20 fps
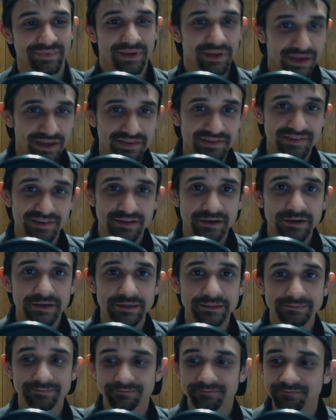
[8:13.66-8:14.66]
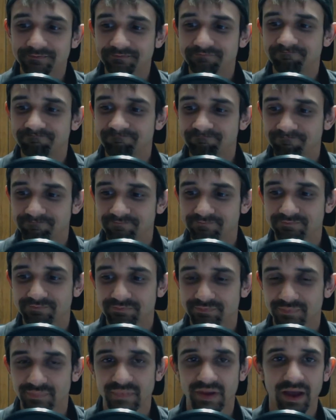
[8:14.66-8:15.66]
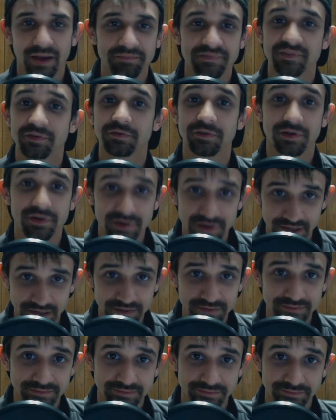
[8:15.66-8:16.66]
it's I'm still learning,